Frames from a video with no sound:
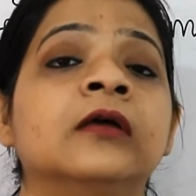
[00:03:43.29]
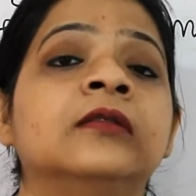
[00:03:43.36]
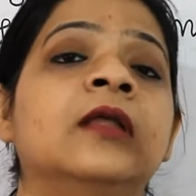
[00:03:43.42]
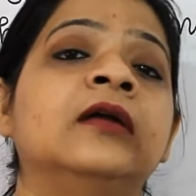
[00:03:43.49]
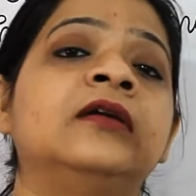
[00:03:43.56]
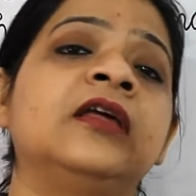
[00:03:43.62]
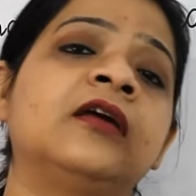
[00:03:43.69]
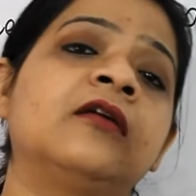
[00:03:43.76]

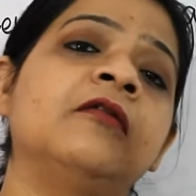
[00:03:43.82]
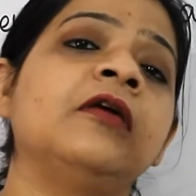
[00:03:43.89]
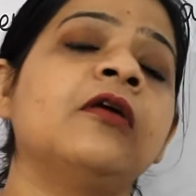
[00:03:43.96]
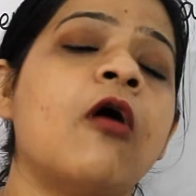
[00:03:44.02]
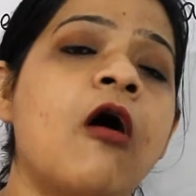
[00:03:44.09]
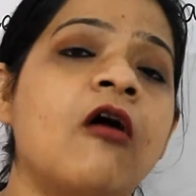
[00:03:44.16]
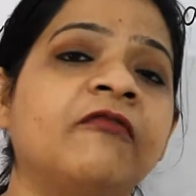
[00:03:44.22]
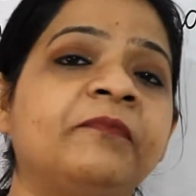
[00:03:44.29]
The degree
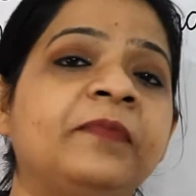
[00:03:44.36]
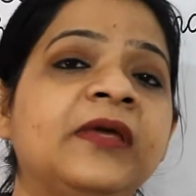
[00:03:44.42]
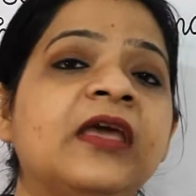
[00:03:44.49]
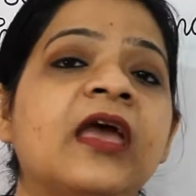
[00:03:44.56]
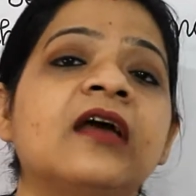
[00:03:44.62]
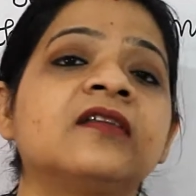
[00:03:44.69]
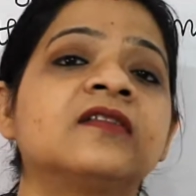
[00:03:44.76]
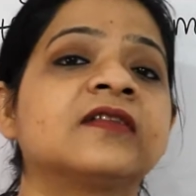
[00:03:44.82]
of
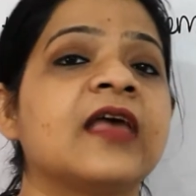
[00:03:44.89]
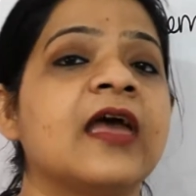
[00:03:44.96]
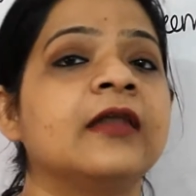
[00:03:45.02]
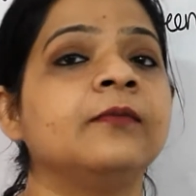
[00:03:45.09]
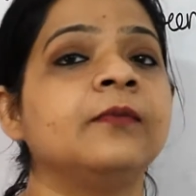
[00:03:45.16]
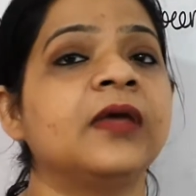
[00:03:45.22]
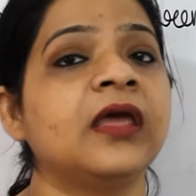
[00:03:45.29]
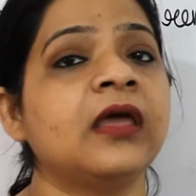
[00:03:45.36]
Px
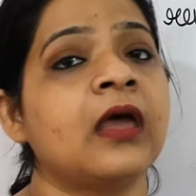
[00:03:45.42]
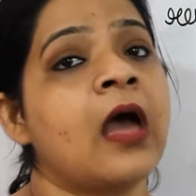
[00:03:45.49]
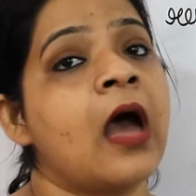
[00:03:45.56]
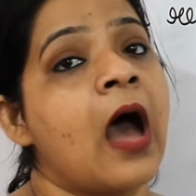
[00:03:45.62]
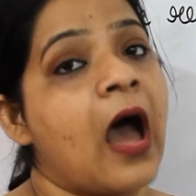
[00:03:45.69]
can be